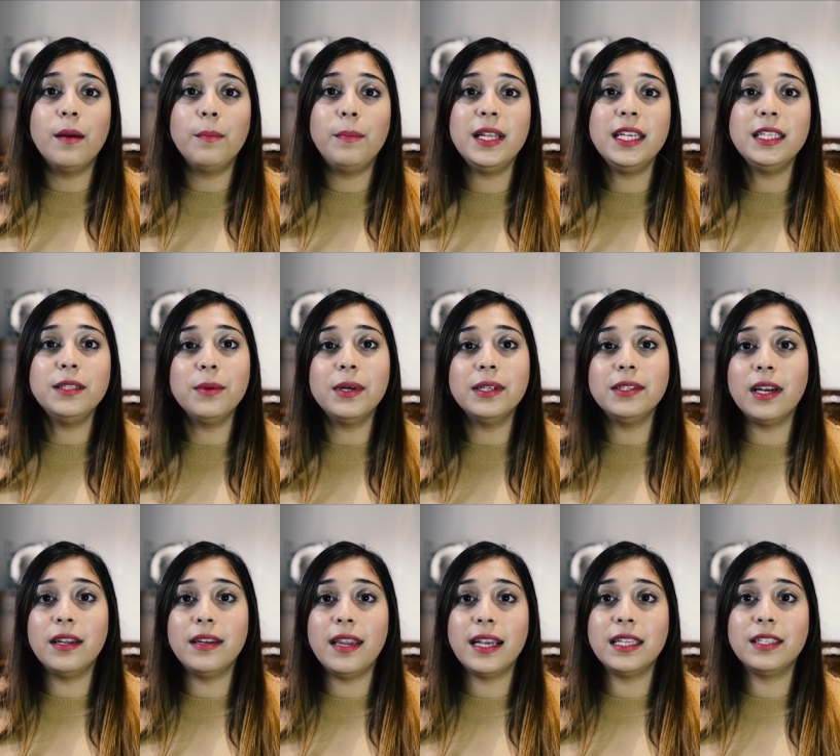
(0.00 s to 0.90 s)
Please
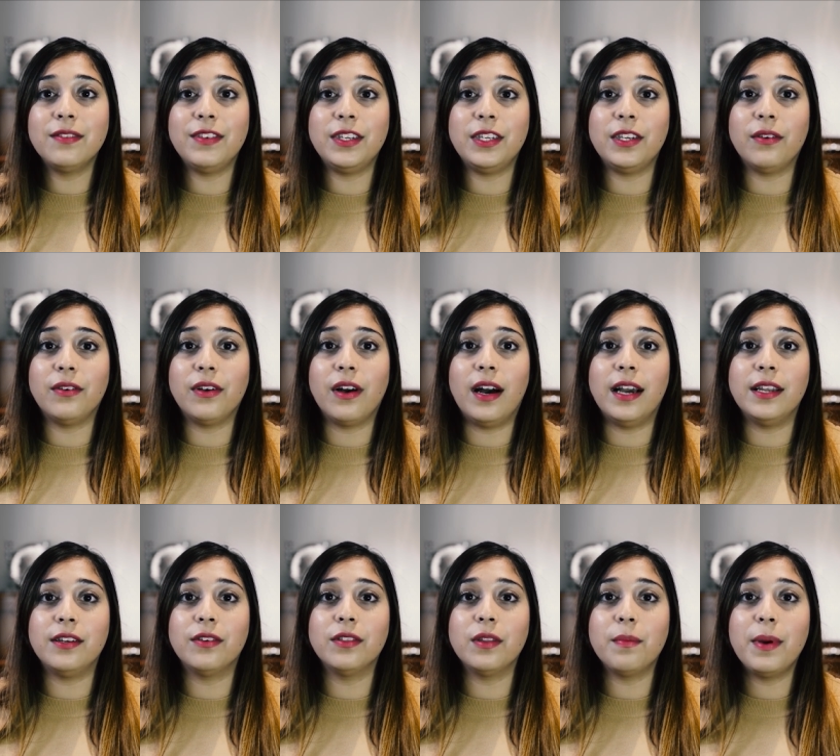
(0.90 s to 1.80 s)
watch our next video
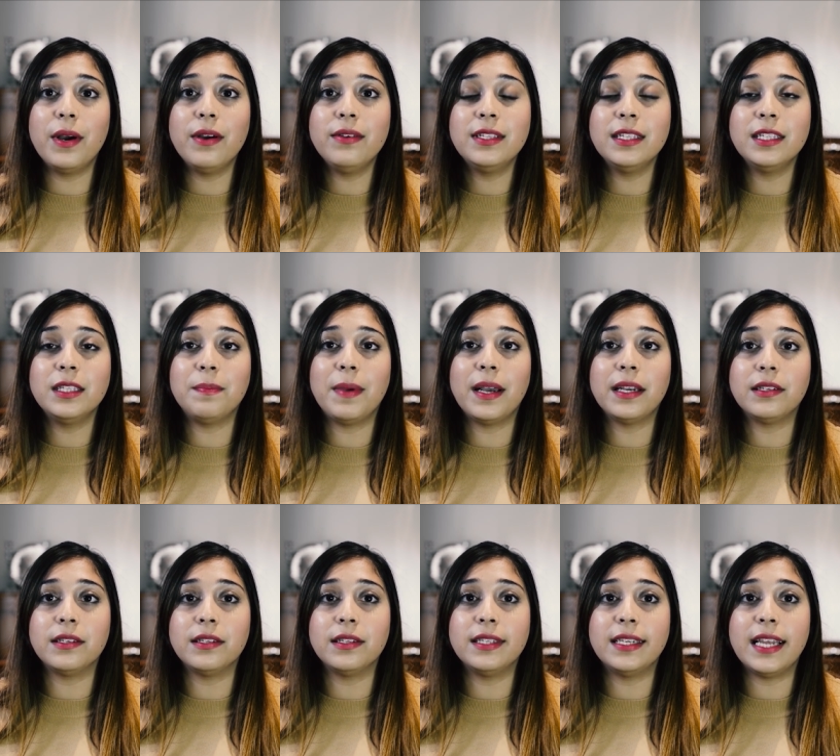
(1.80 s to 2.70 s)
guide on the
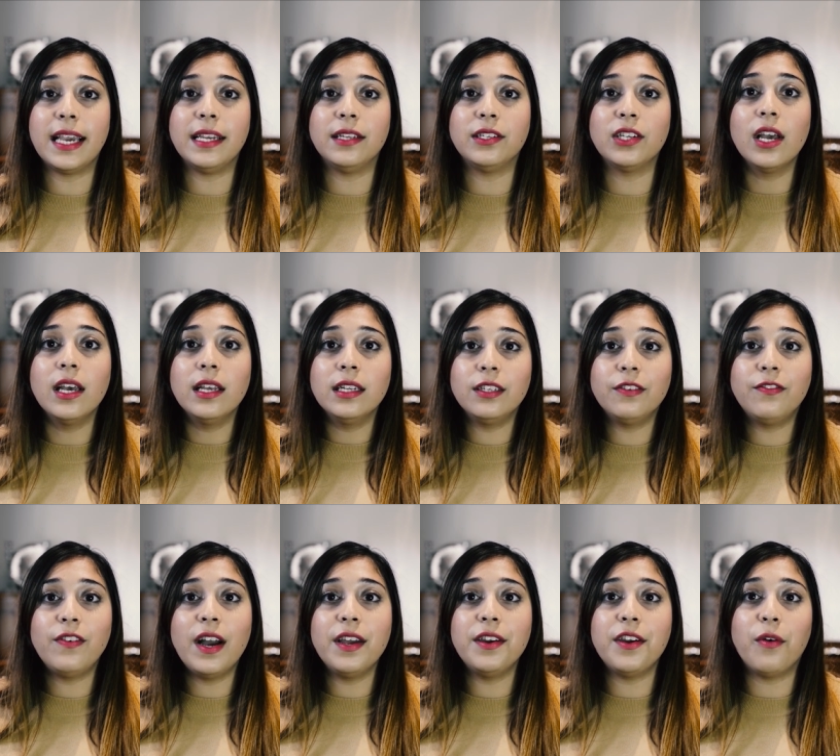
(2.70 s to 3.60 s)
post-inspection stage to
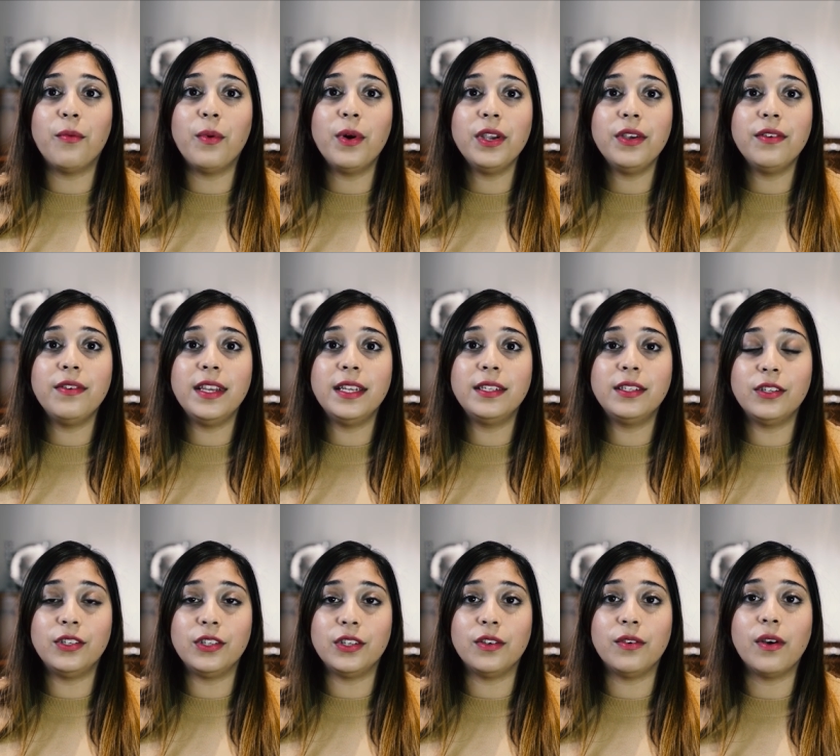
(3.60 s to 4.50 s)
find out what you need
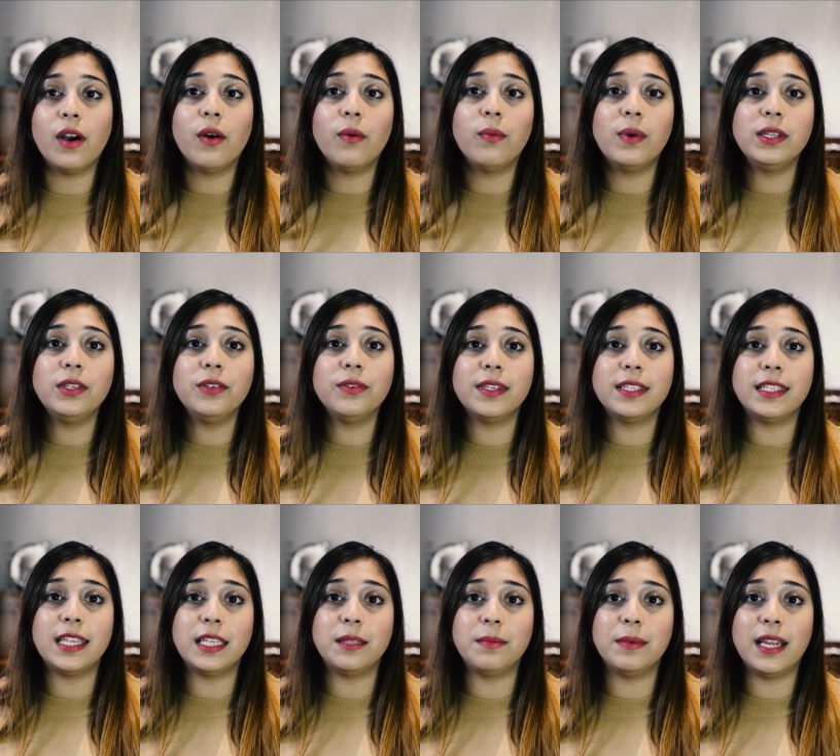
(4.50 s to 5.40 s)
to do once your
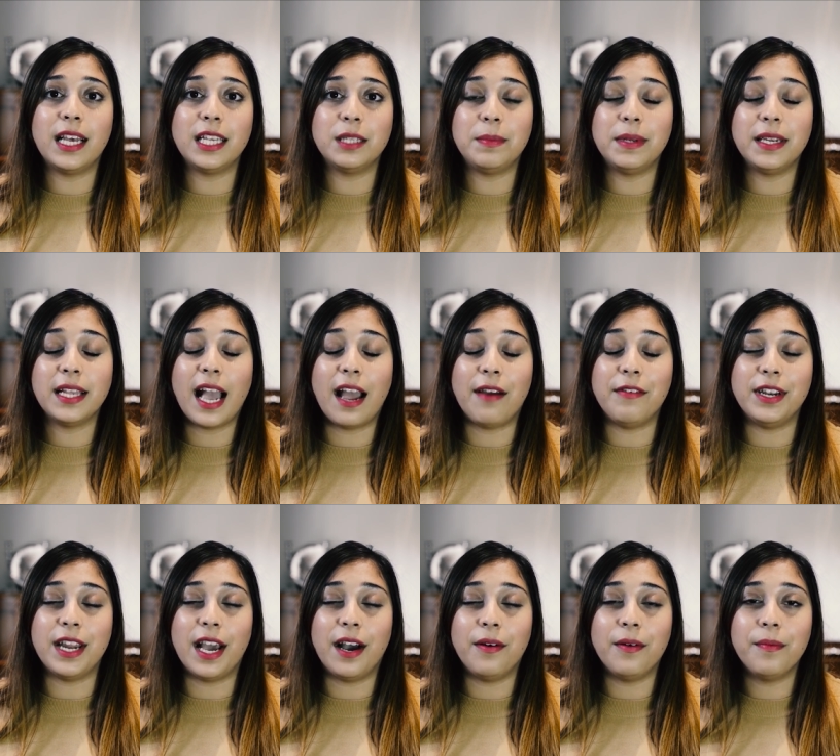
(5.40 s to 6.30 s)
assessment has been
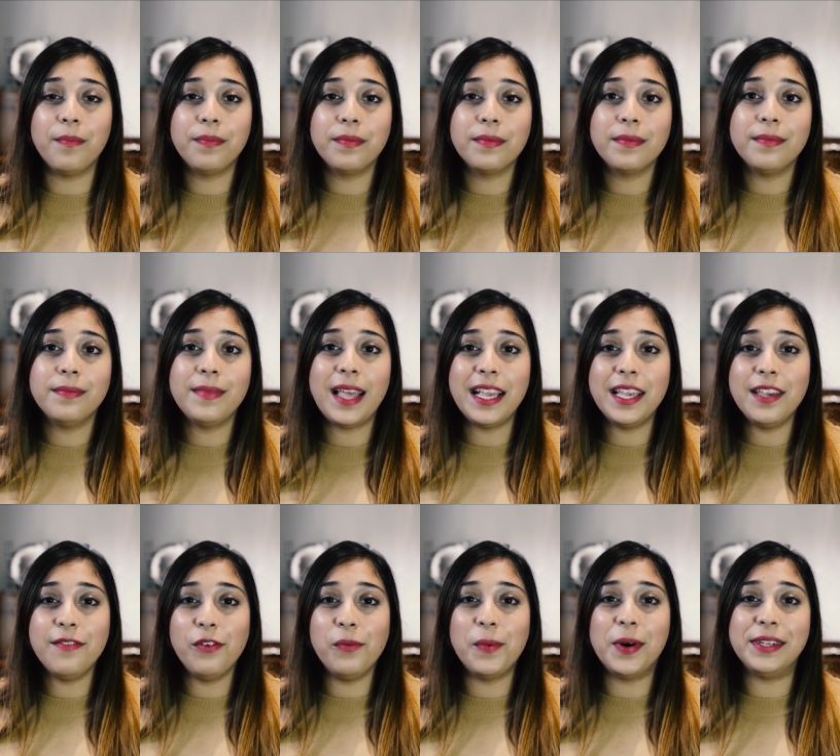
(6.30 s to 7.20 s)
carried out.
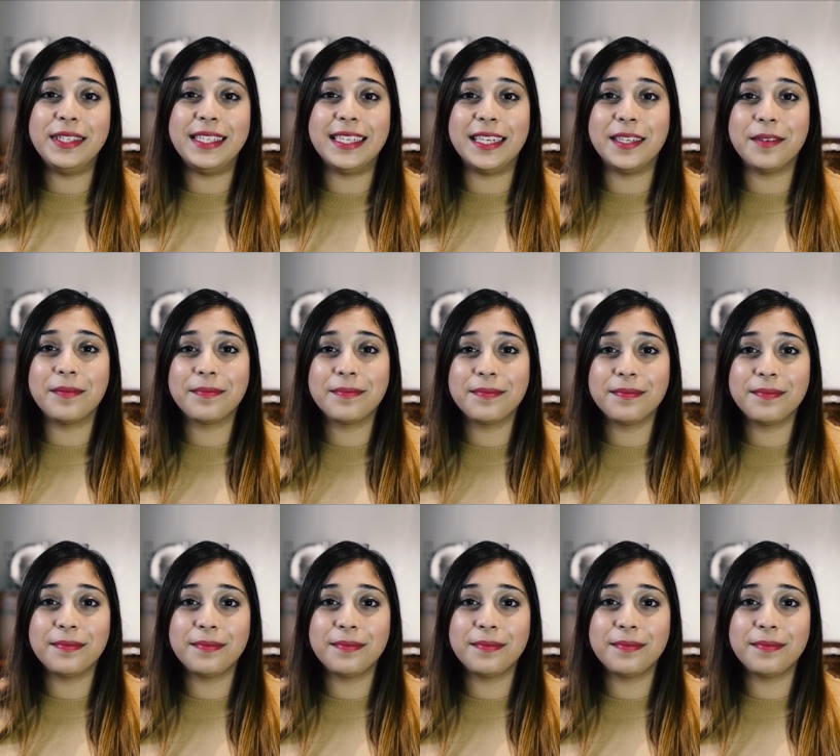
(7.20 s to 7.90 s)
Thank you for watching.